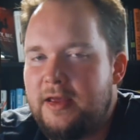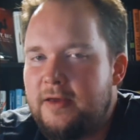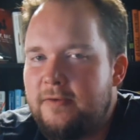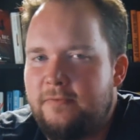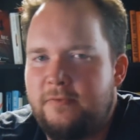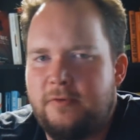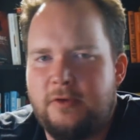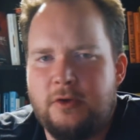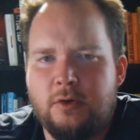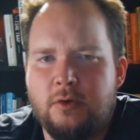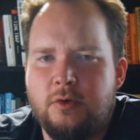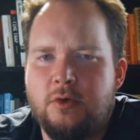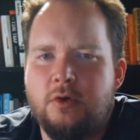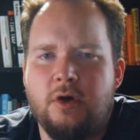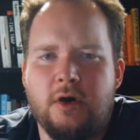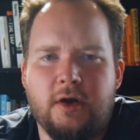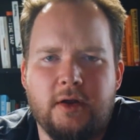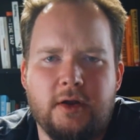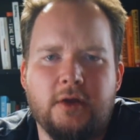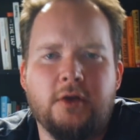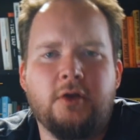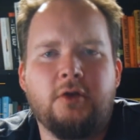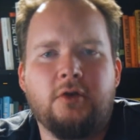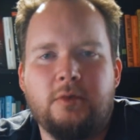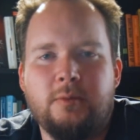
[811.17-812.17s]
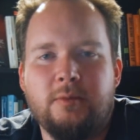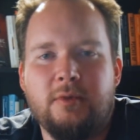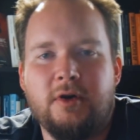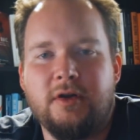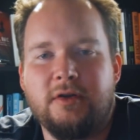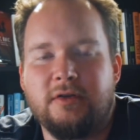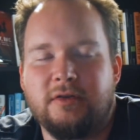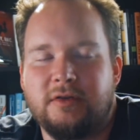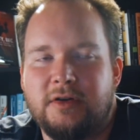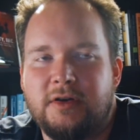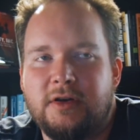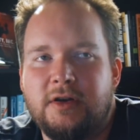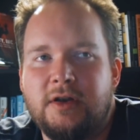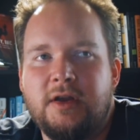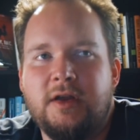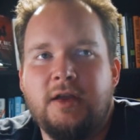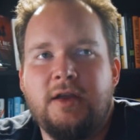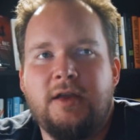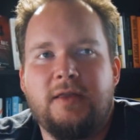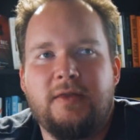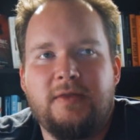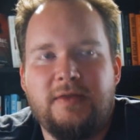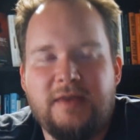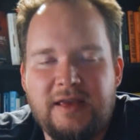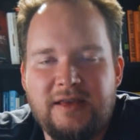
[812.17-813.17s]
if you're not a good modeler?
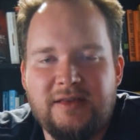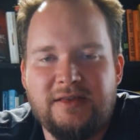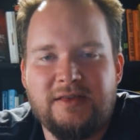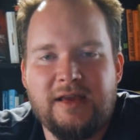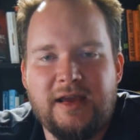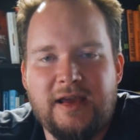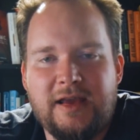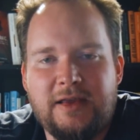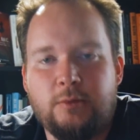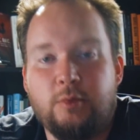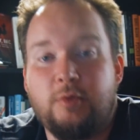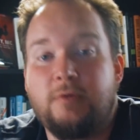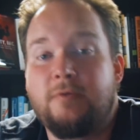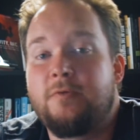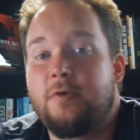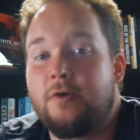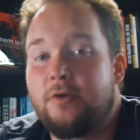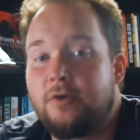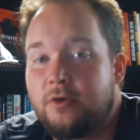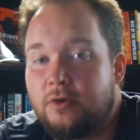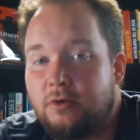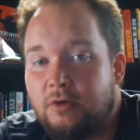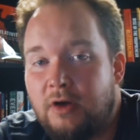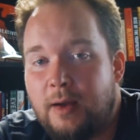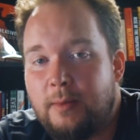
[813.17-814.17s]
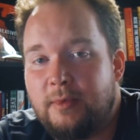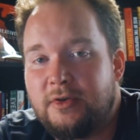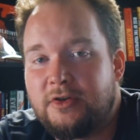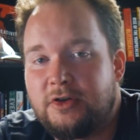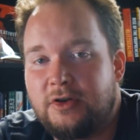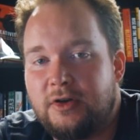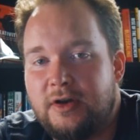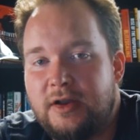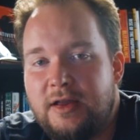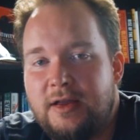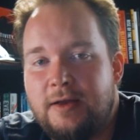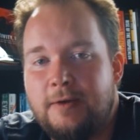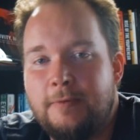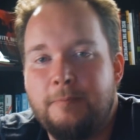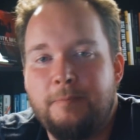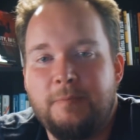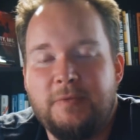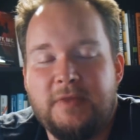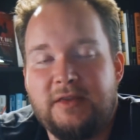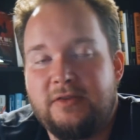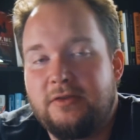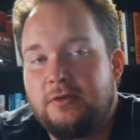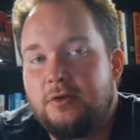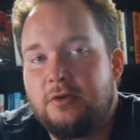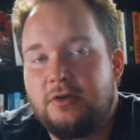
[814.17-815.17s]
These days with photogrammetry,
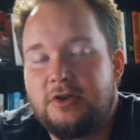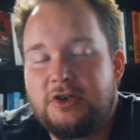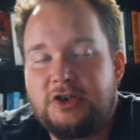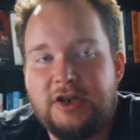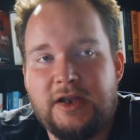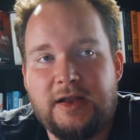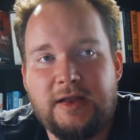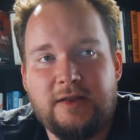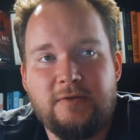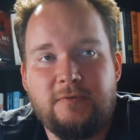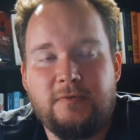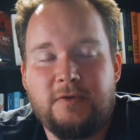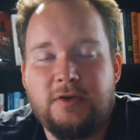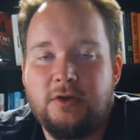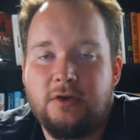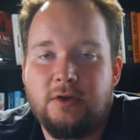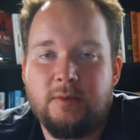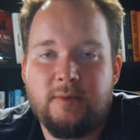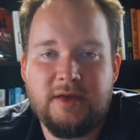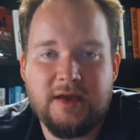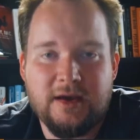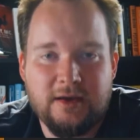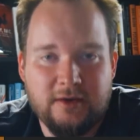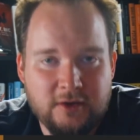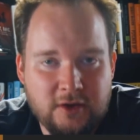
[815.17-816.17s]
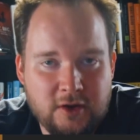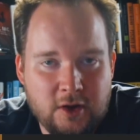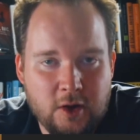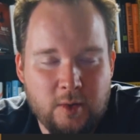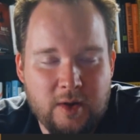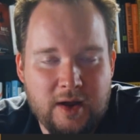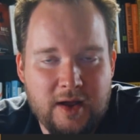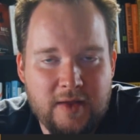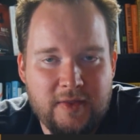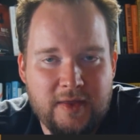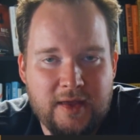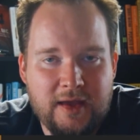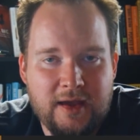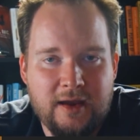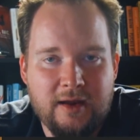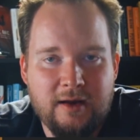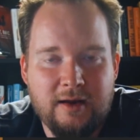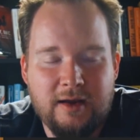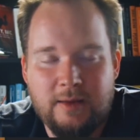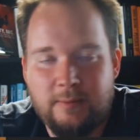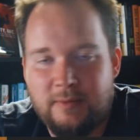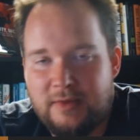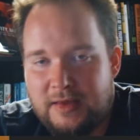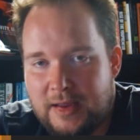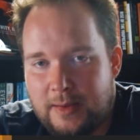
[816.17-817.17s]
it's a good chance for you to be able to go out there
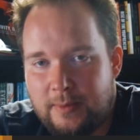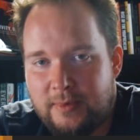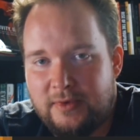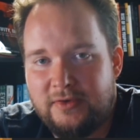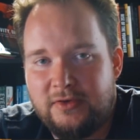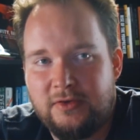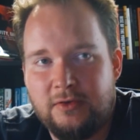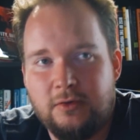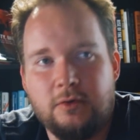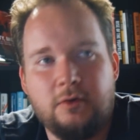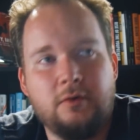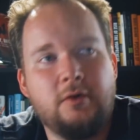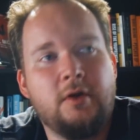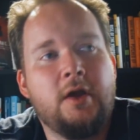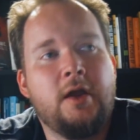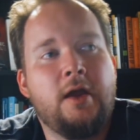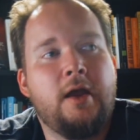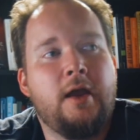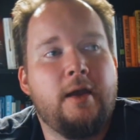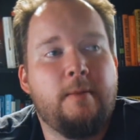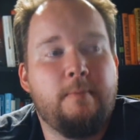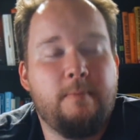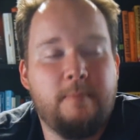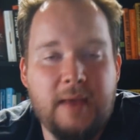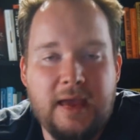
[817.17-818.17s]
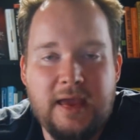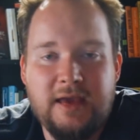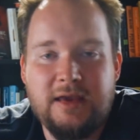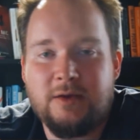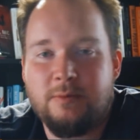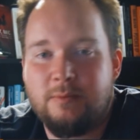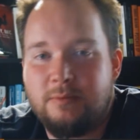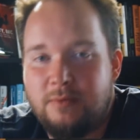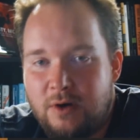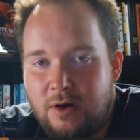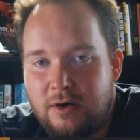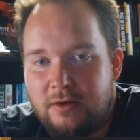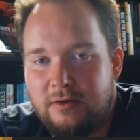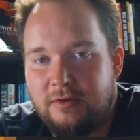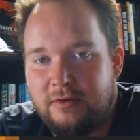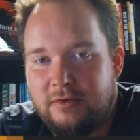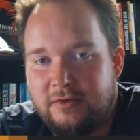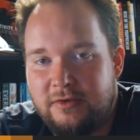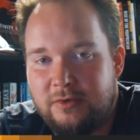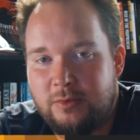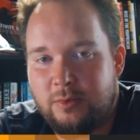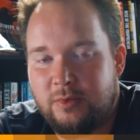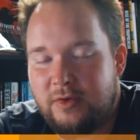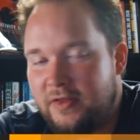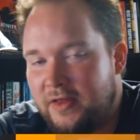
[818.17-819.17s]
and be able to make
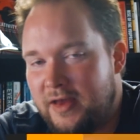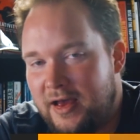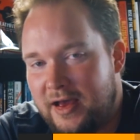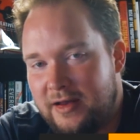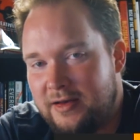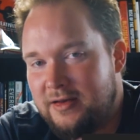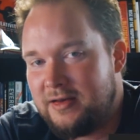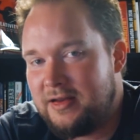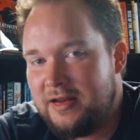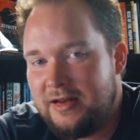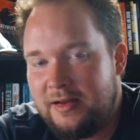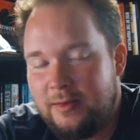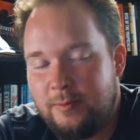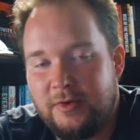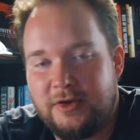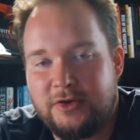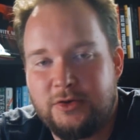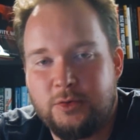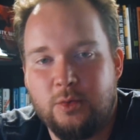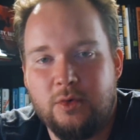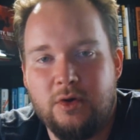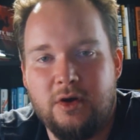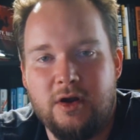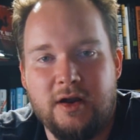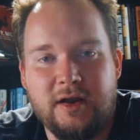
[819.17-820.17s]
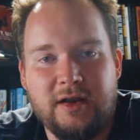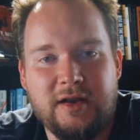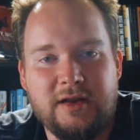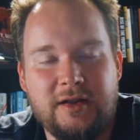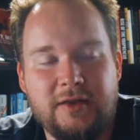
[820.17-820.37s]
models without needing much work.